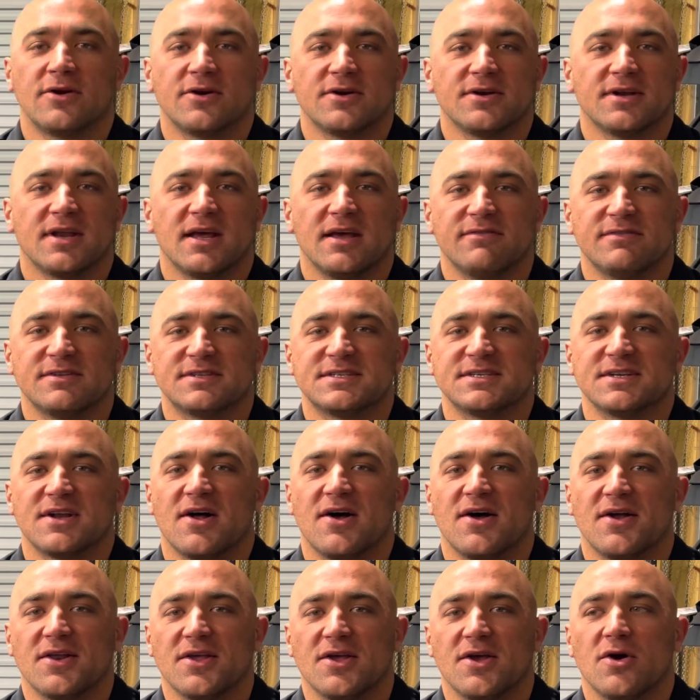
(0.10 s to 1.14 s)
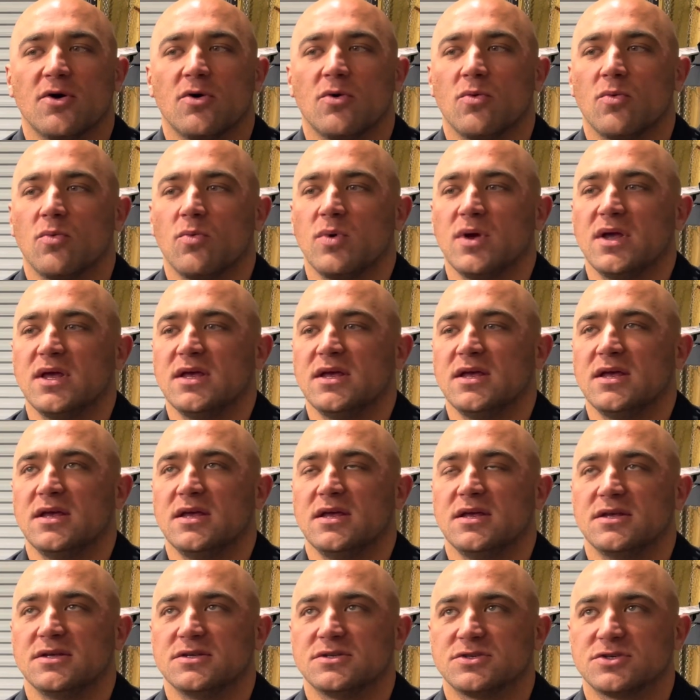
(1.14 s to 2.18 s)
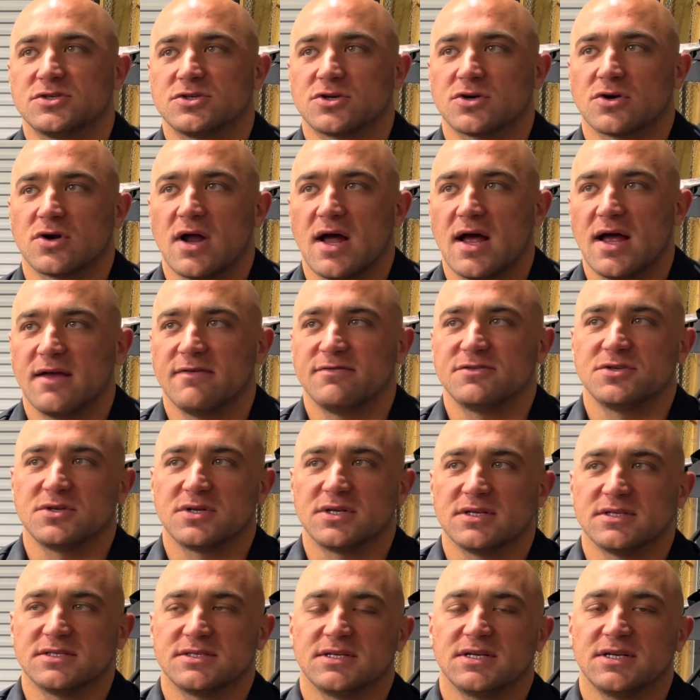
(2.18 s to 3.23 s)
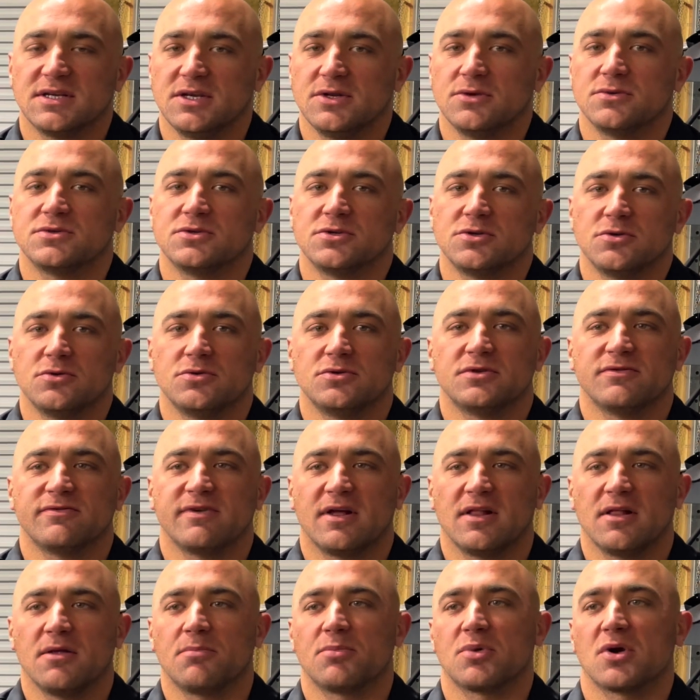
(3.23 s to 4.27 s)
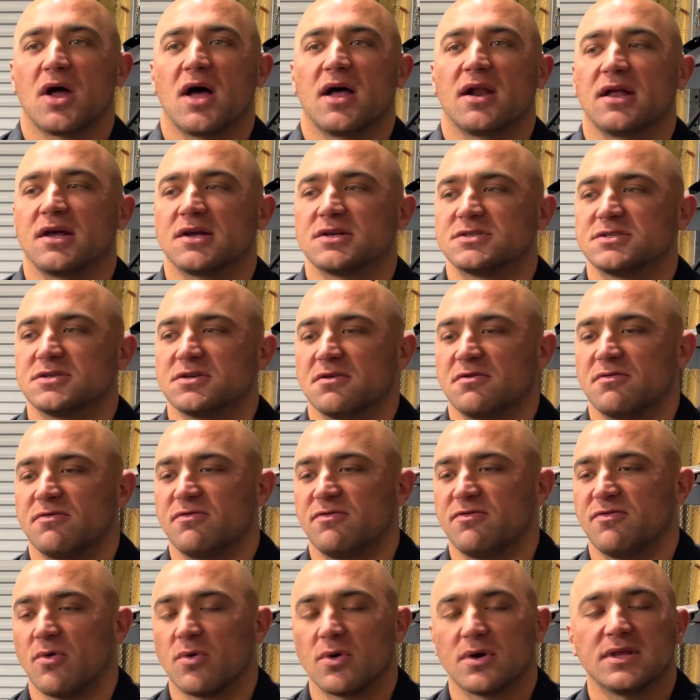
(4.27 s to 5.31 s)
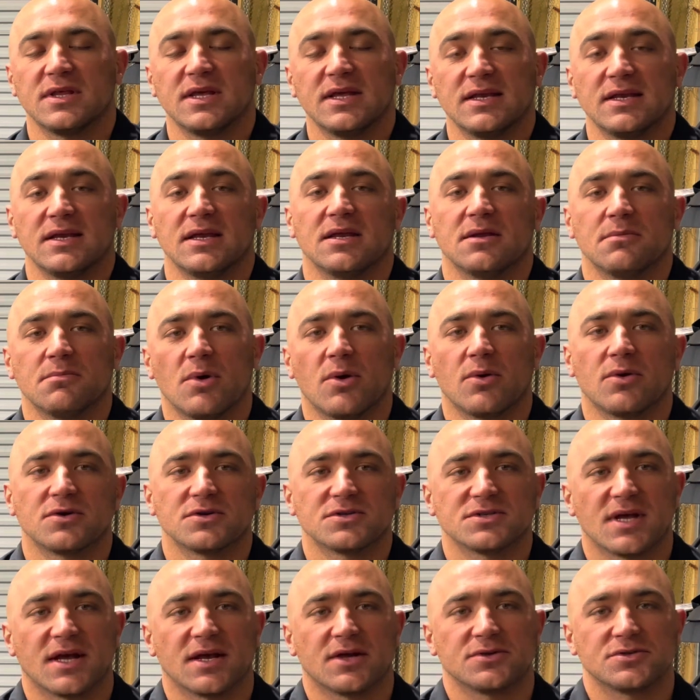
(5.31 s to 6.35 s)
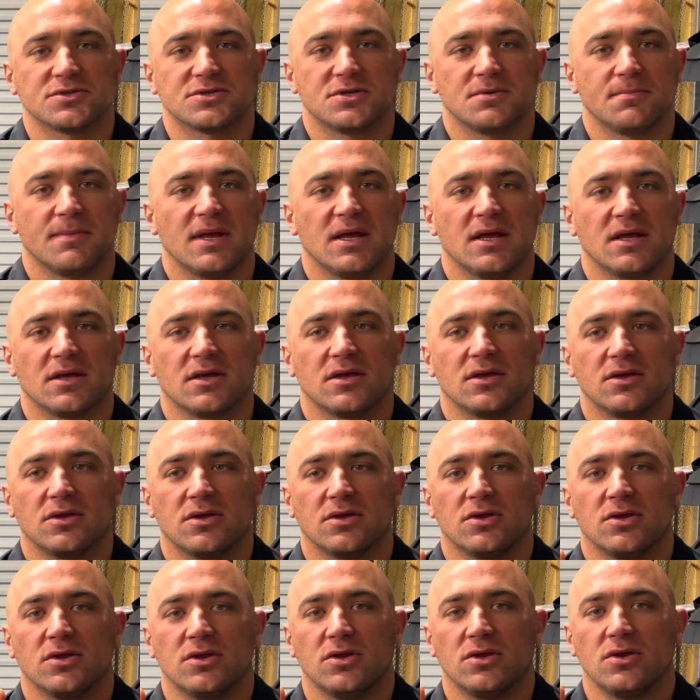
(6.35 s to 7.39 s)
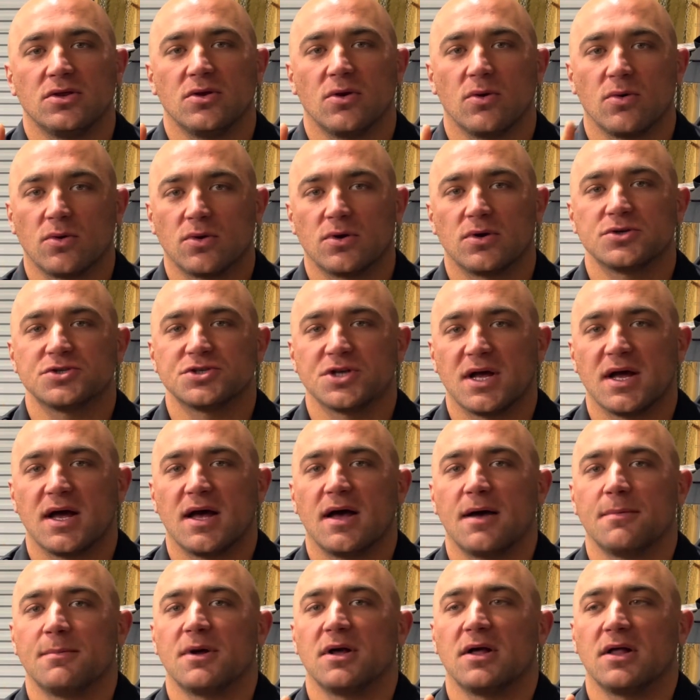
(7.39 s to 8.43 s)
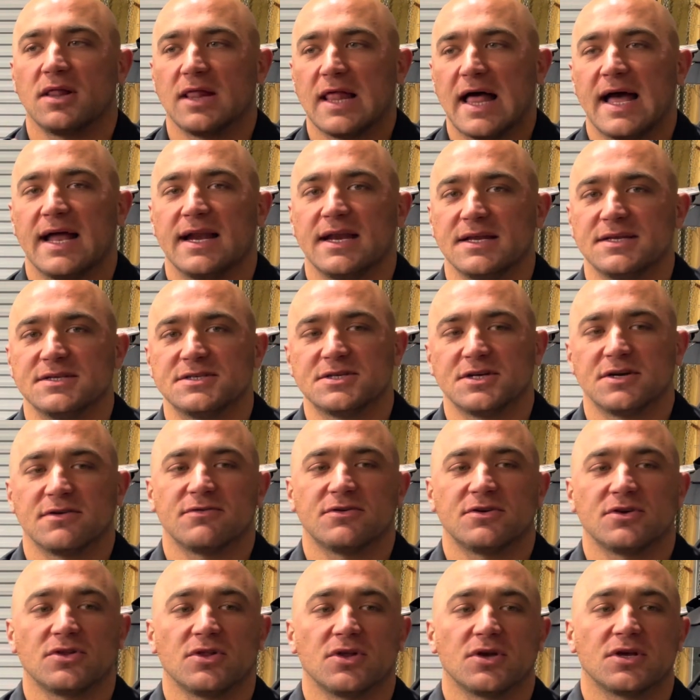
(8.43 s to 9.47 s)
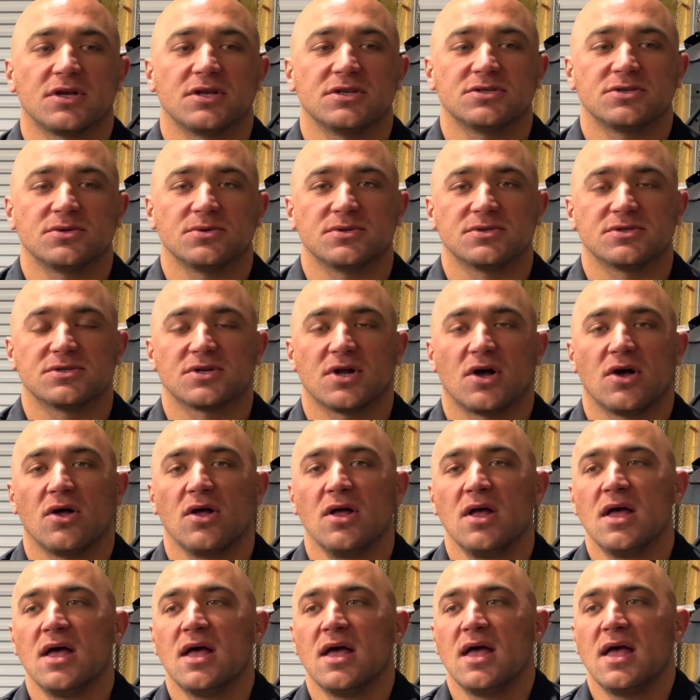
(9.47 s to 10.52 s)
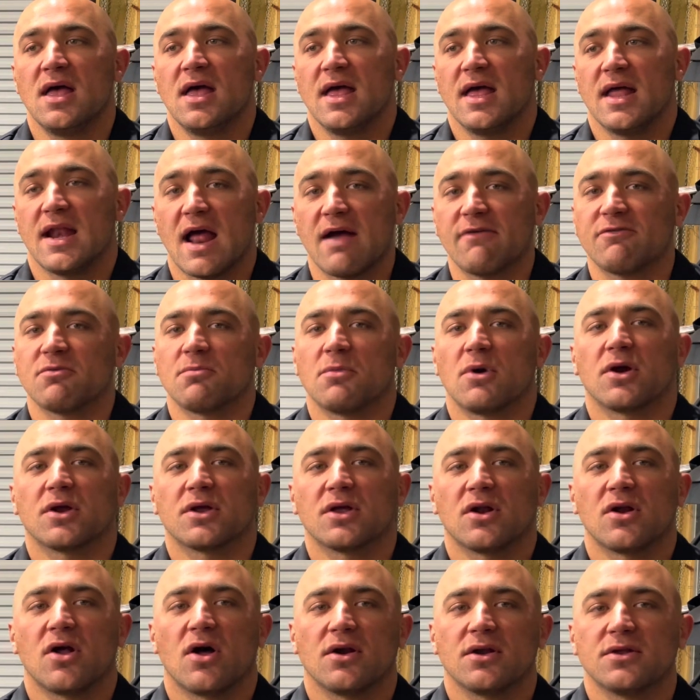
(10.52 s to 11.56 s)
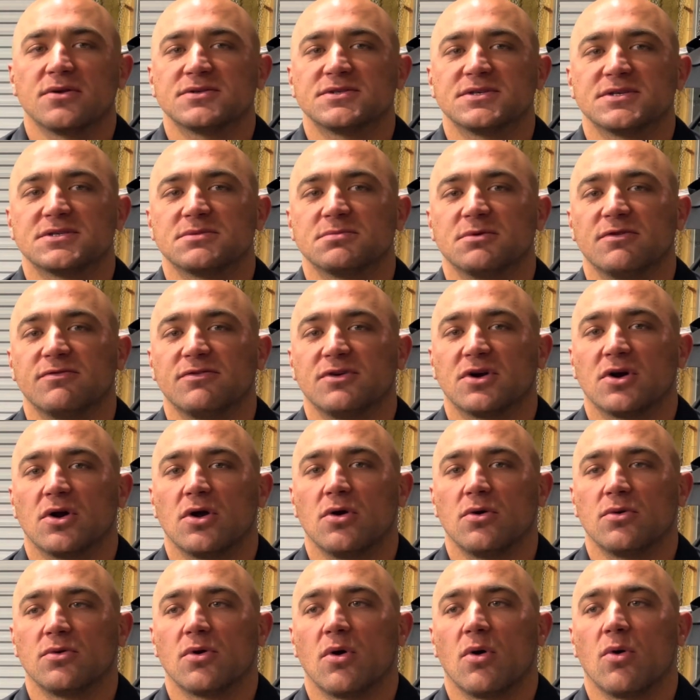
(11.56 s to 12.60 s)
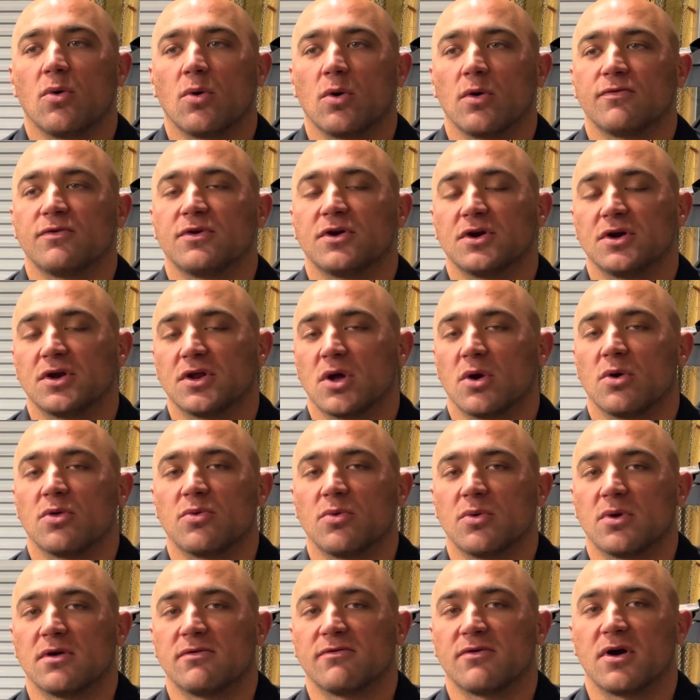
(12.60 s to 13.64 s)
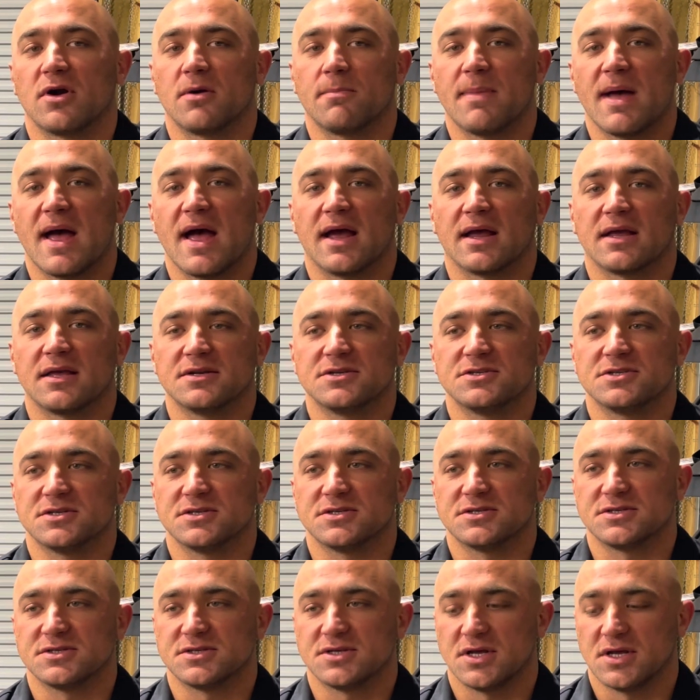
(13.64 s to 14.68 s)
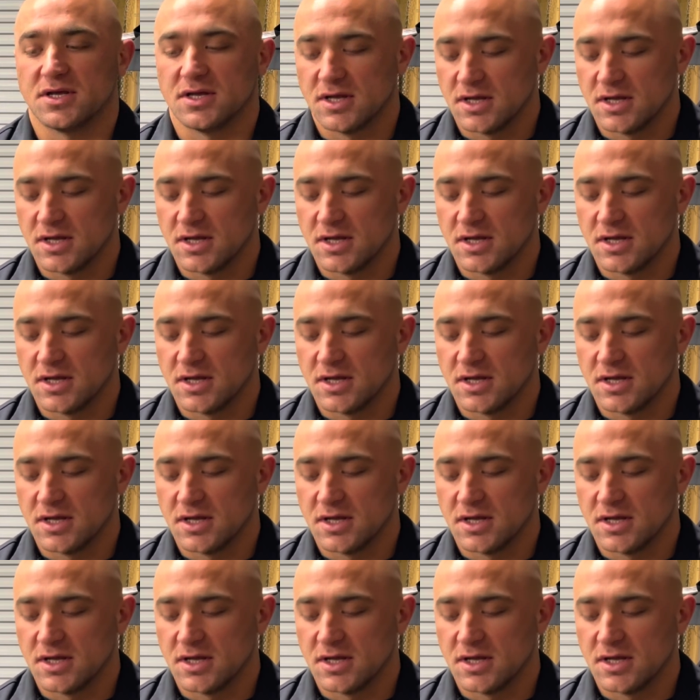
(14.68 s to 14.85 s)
at Davidson Audio, we strive to continue to develop products for the Indian motorcycles to make your job a lot easier if you're looking to install an aftermarket audio system of your own, or if you're going to go with one of our packages.